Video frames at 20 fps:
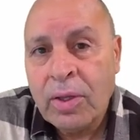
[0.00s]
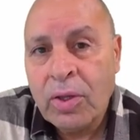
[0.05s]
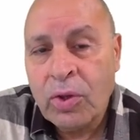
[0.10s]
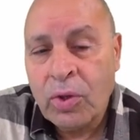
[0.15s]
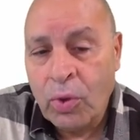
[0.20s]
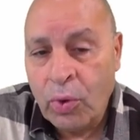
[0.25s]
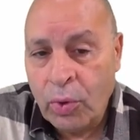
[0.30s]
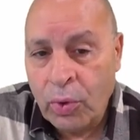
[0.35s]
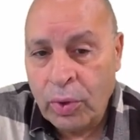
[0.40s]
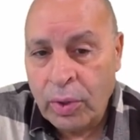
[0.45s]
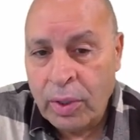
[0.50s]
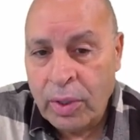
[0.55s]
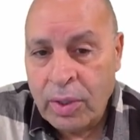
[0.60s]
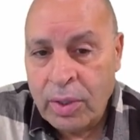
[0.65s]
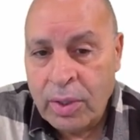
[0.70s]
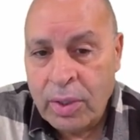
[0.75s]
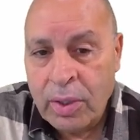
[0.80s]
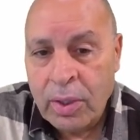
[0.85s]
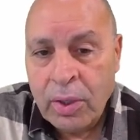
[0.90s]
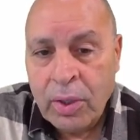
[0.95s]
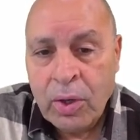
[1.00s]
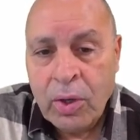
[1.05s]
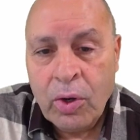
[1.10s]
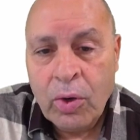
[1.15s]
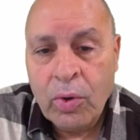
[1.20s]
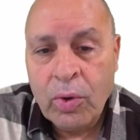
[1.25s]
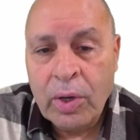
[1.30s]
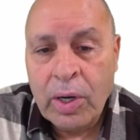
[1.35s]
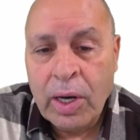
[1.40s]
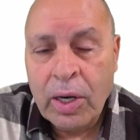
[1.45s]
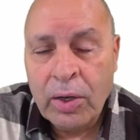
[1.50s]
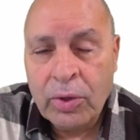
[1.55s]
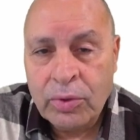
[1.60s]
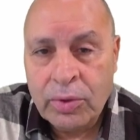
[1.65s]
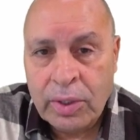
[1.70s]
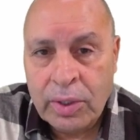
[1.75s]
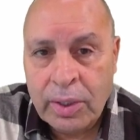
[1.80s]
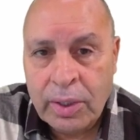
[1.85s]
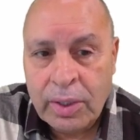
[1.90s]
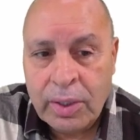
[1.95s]
the organs, or
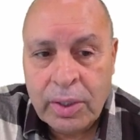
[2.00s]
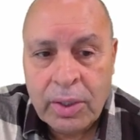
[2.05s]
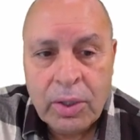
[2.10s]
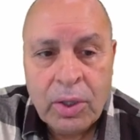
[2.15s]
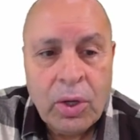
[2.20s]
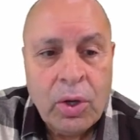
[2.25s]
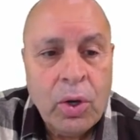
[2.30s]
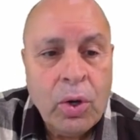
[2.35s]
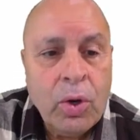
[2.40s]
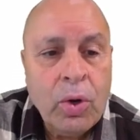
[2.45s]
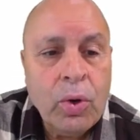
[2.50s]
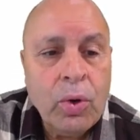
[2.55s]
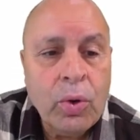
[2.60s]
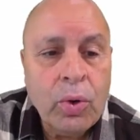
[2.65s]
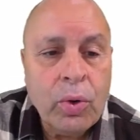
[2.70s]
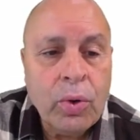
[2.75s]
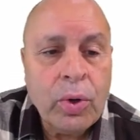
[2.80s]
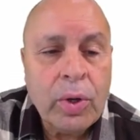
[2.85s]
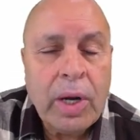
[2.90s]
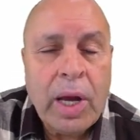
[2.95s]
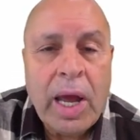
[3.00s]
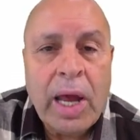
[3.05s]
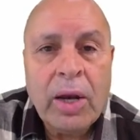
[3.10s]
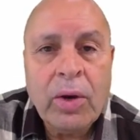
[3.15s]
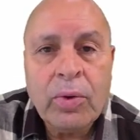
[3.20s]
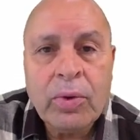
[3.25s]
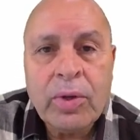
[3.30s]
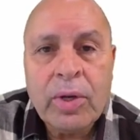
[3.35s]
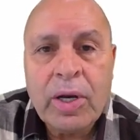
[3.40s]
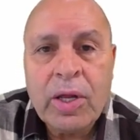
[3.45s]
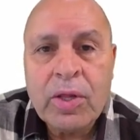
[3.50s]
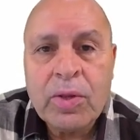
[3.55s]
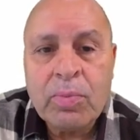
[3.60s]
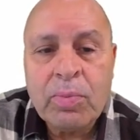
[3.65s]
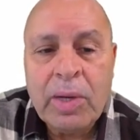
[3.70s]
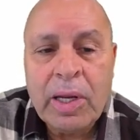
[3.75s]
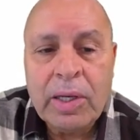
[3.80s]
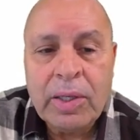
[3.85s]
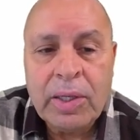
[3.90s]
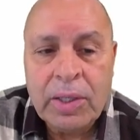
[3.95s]
allogenic, or
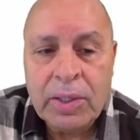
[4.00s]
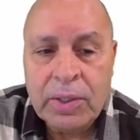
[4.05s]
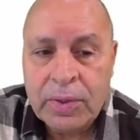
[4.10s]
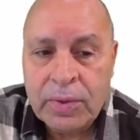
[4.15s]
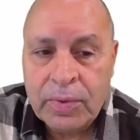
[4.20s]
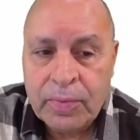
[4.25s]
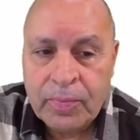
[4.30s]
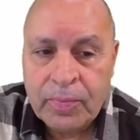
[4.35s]
allotransplantation.